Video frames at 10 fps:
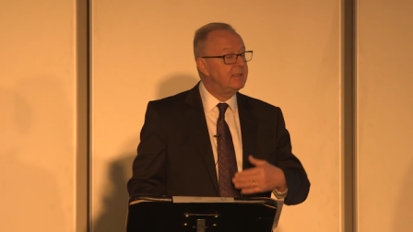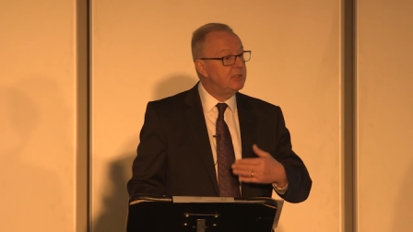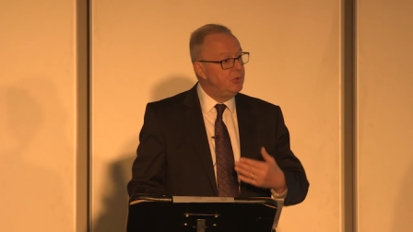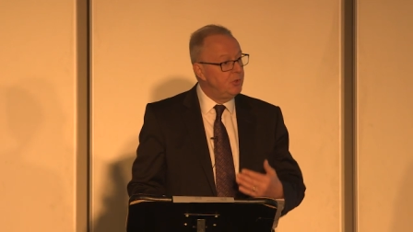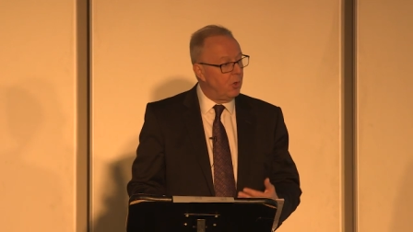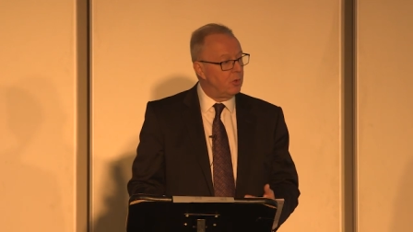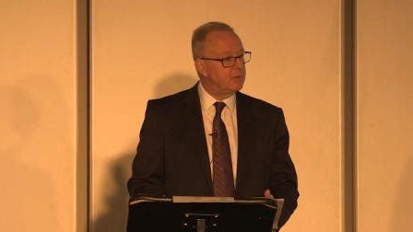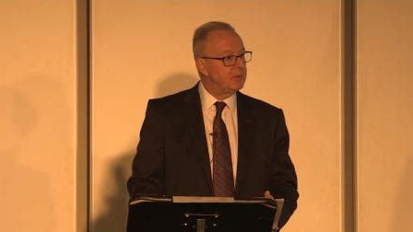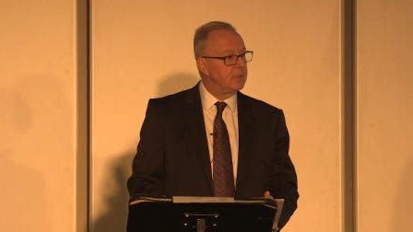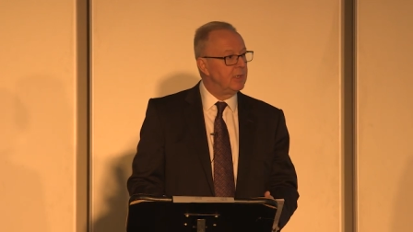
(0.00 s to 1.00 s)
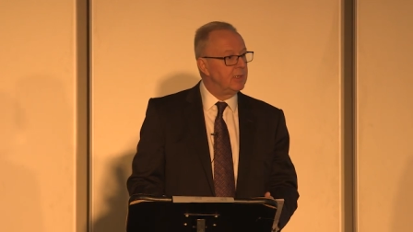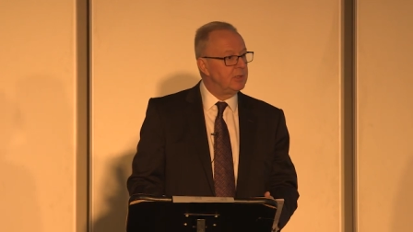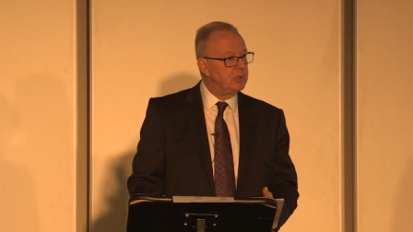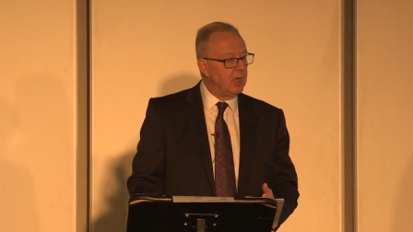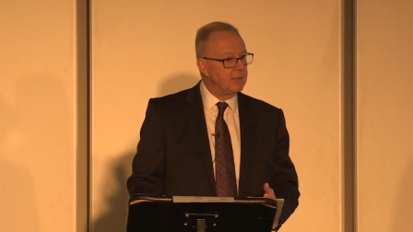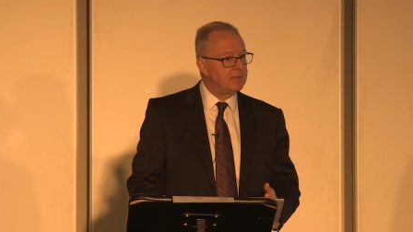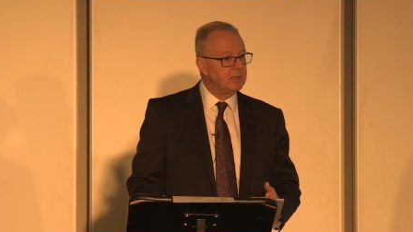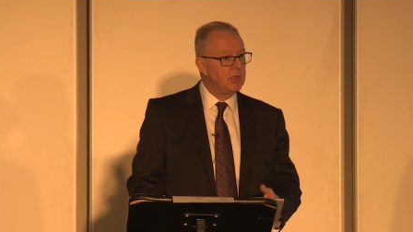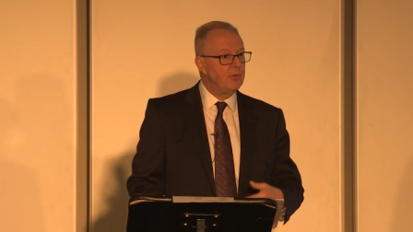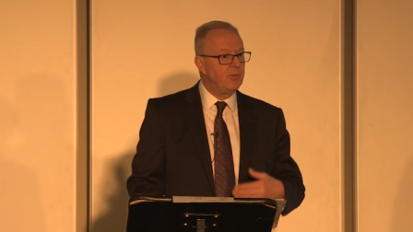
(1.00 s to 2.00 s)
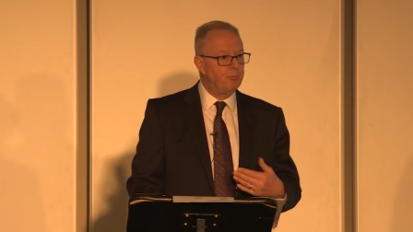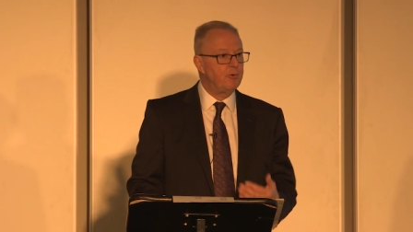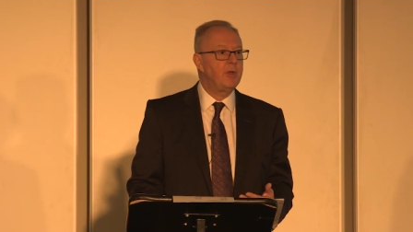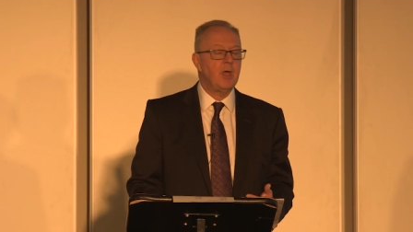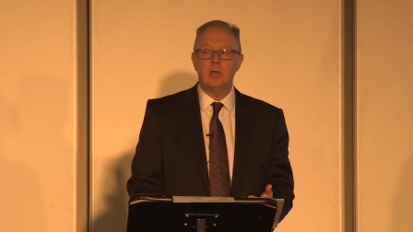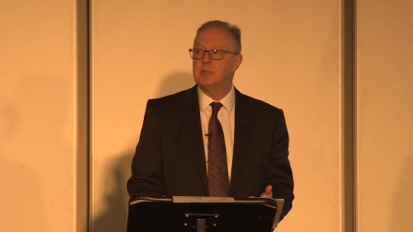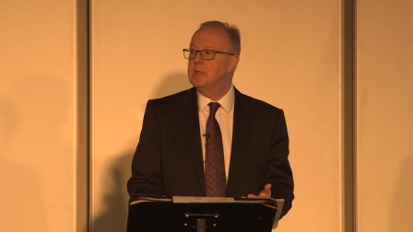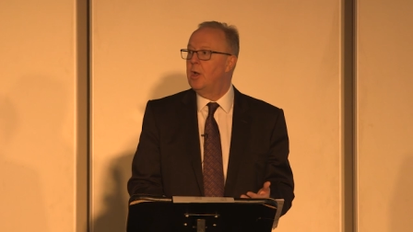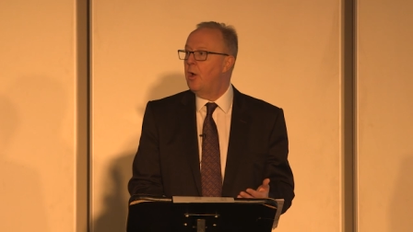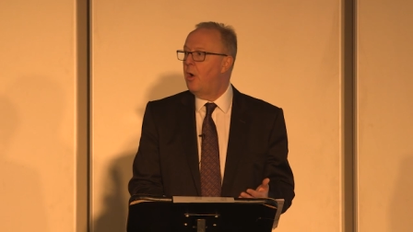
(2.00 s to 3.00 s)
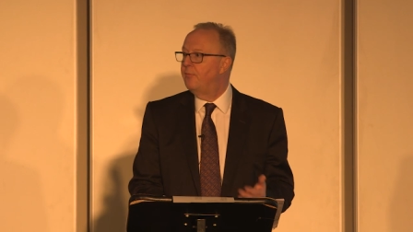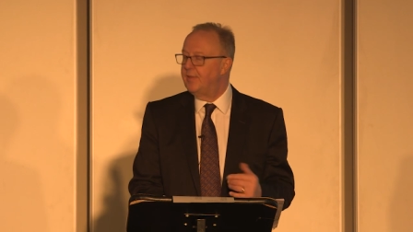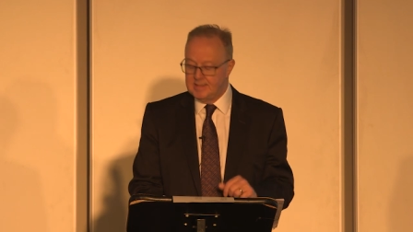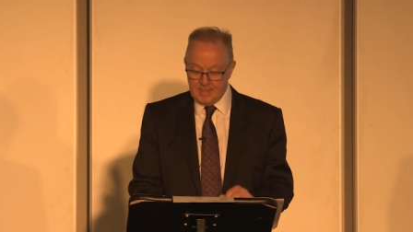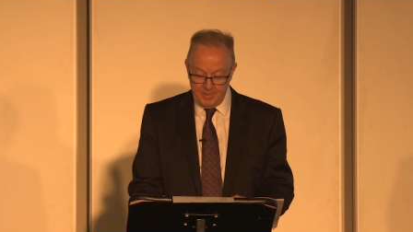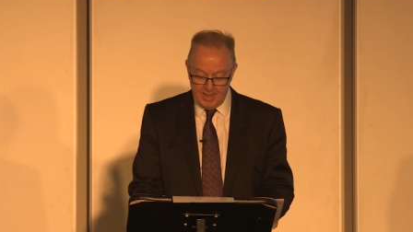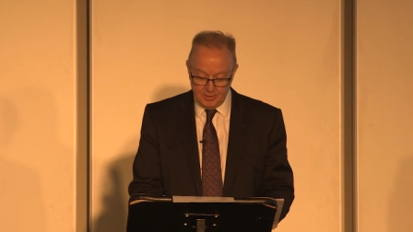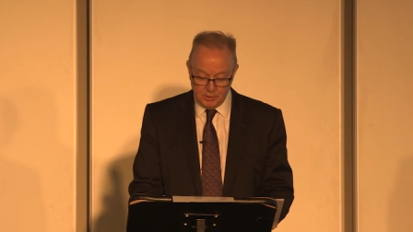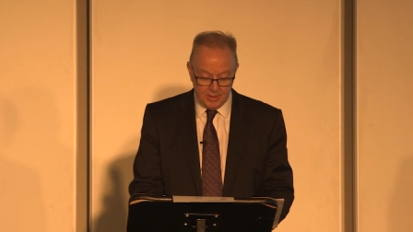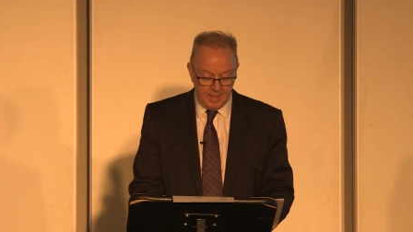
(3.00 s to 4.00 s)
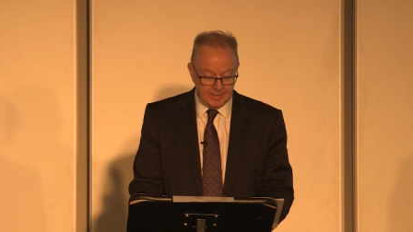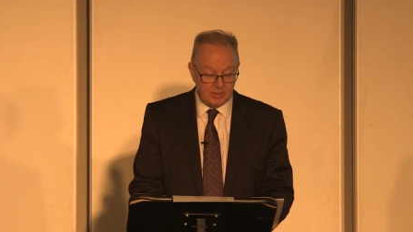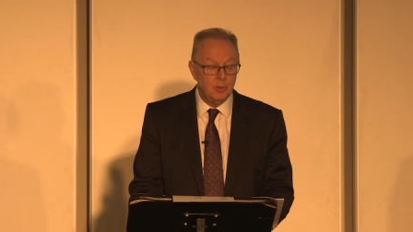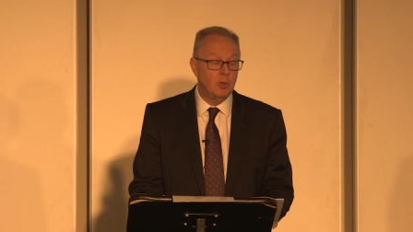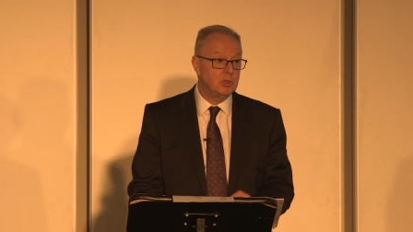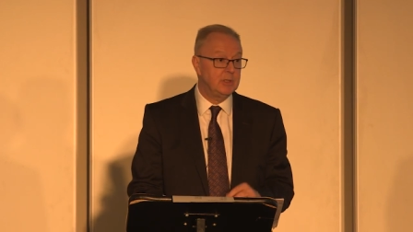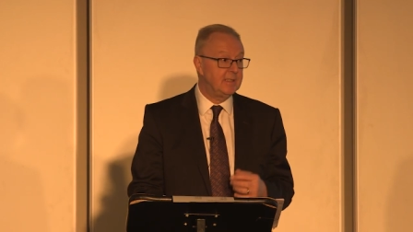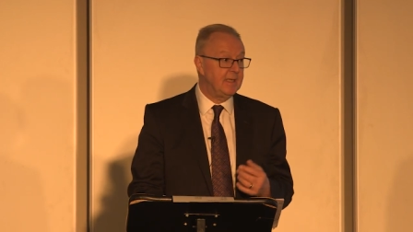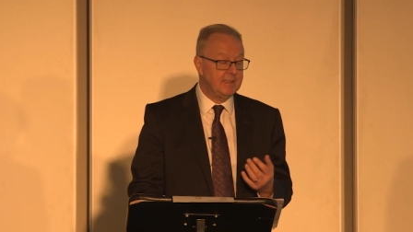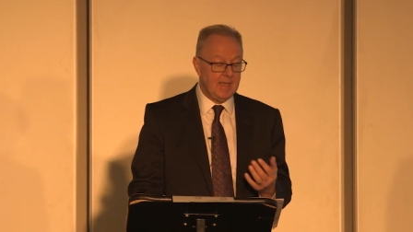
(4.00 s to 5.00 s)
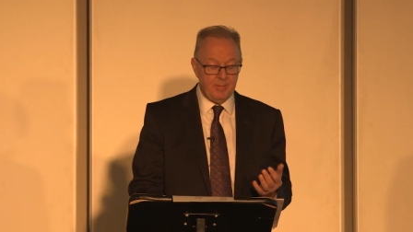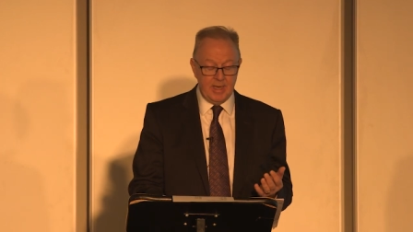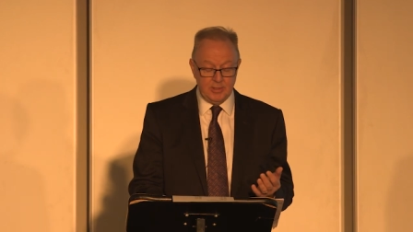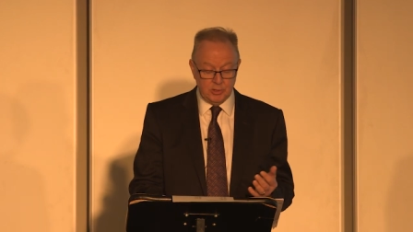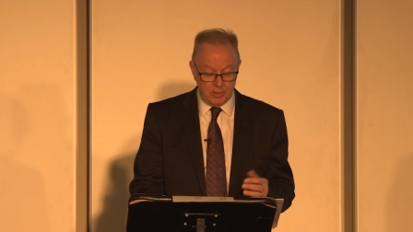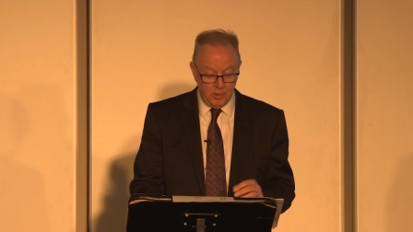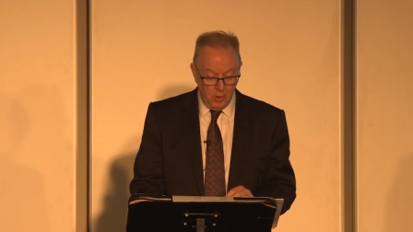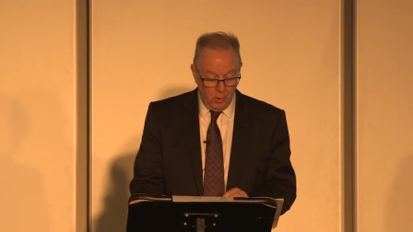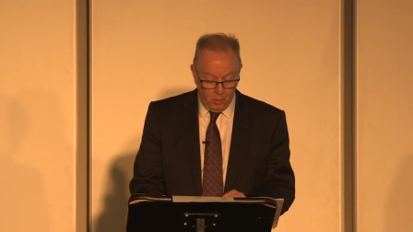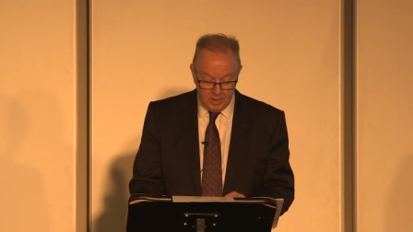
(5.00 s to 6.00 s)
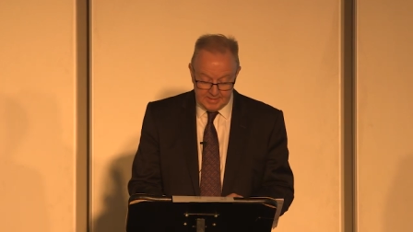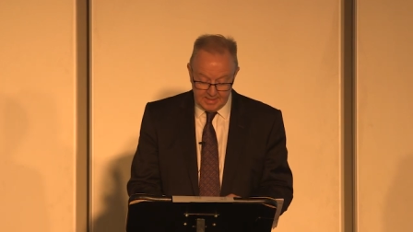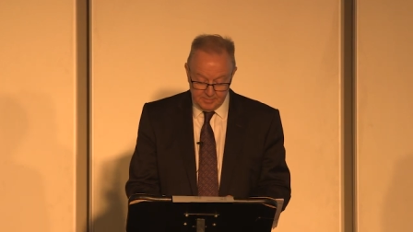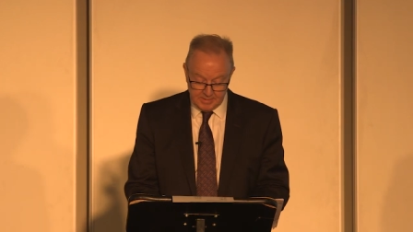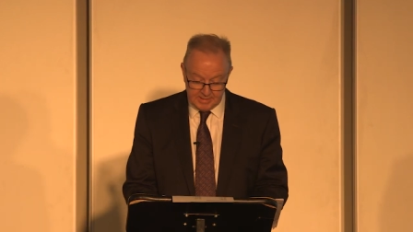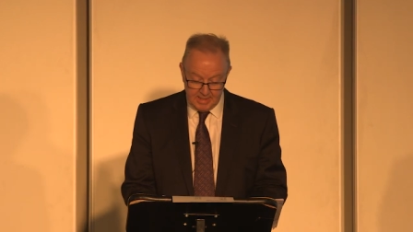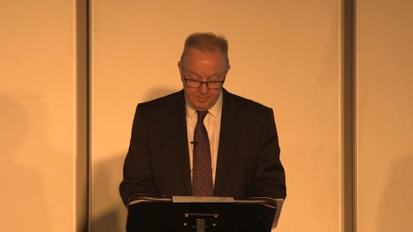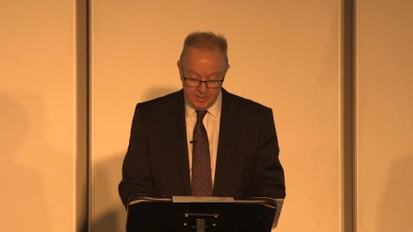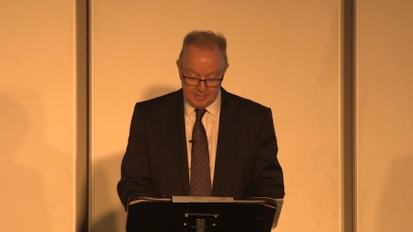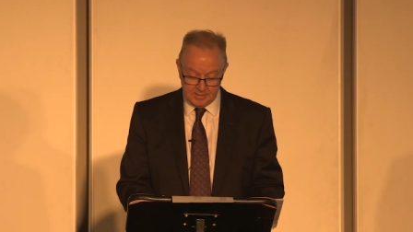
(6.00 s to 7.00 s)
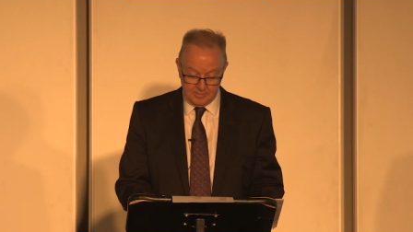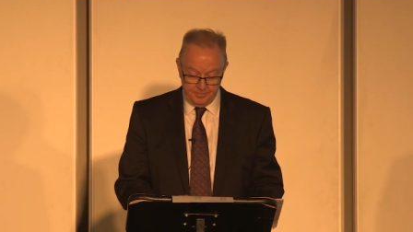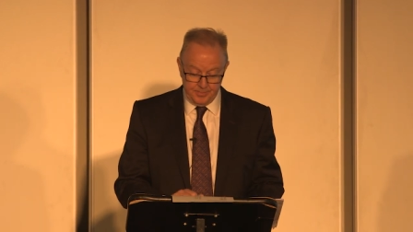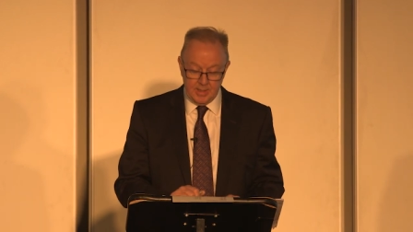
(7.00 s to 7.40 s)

It's not just the product of the examination. It's not just the examination or assessment syllabus.